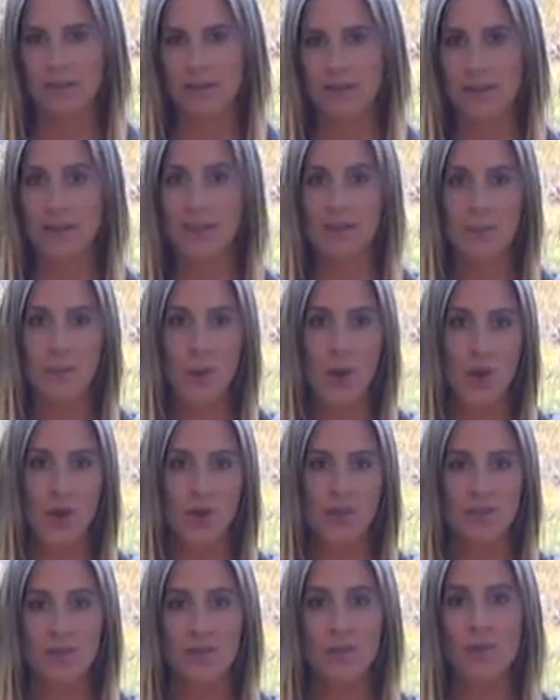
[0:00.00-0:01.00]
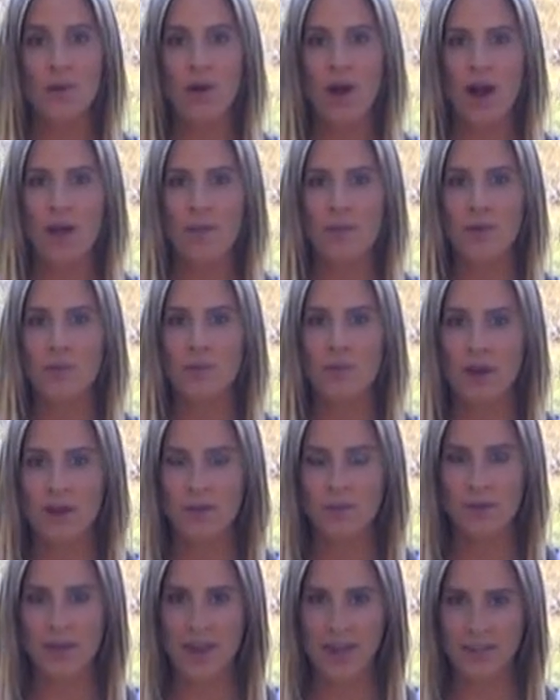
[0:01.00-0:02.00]
It's Perth's prime
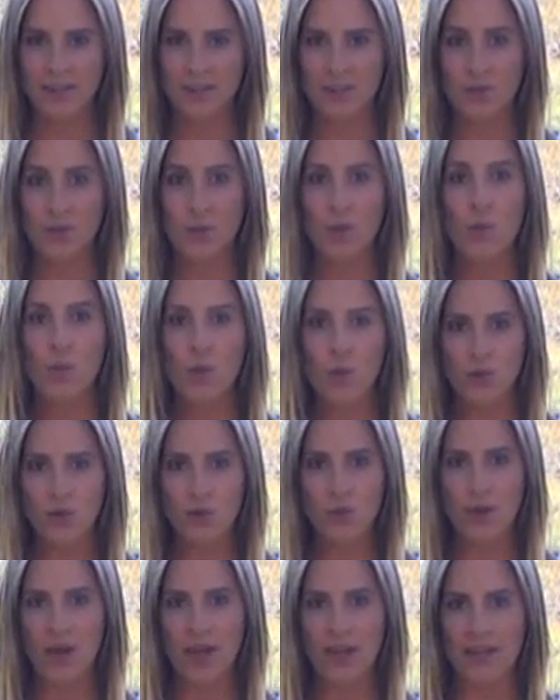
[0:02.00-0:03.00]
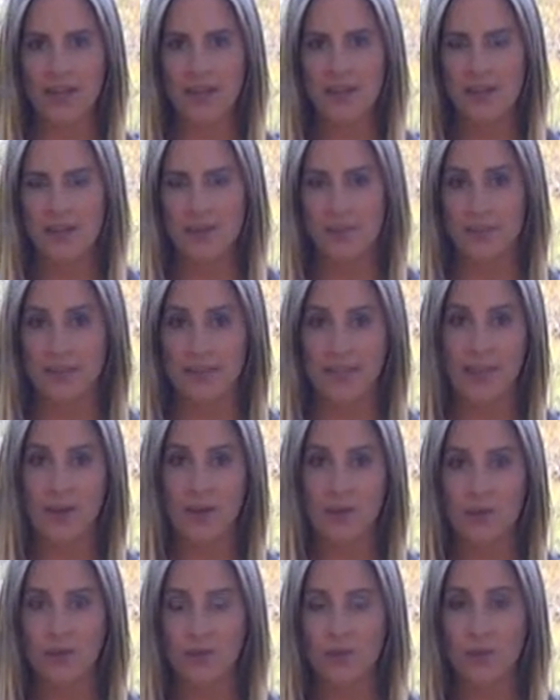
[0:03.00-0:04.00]
recreational waterway, but the
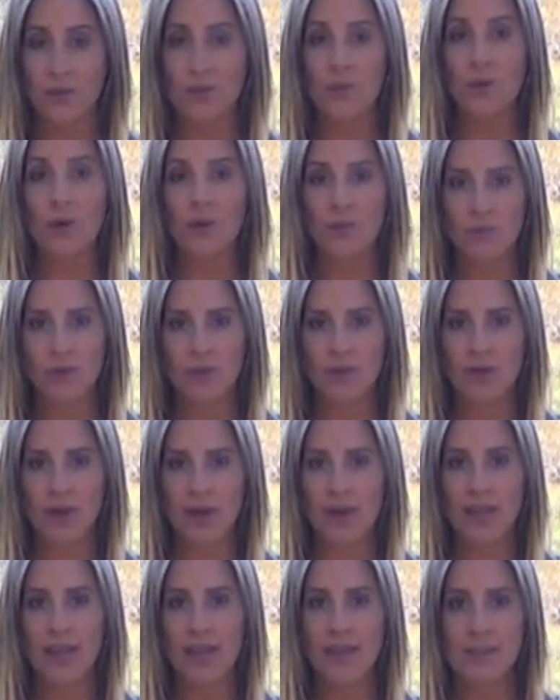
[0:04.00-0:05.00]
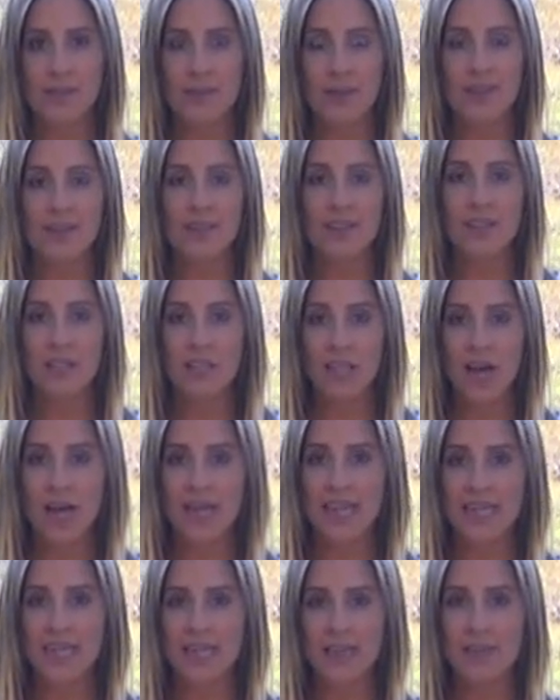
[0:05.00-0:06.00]
health of the Swan River has been
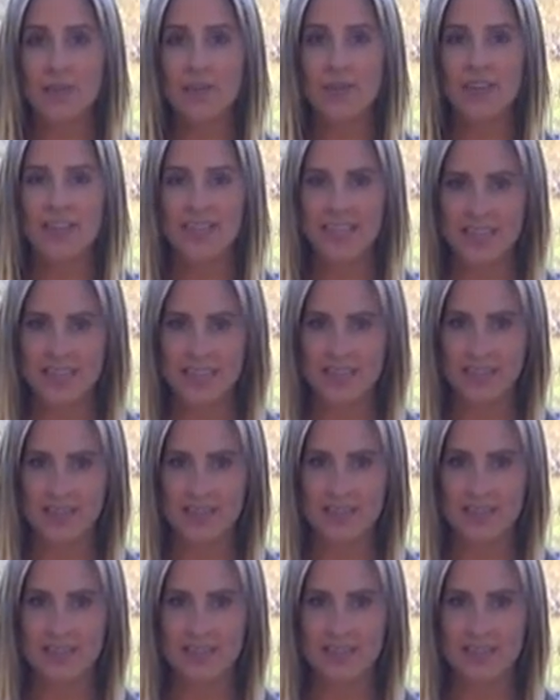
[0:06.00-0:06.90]
declining for years.